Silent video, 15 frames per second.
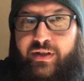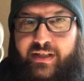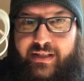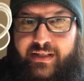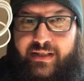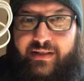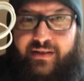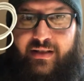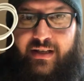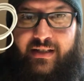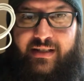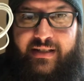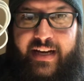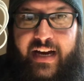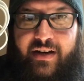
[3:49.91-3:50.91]
This is the
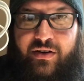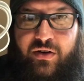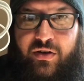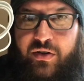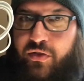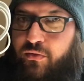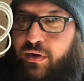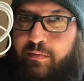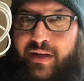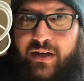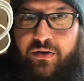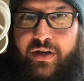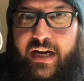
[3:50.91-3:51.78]
standard three meter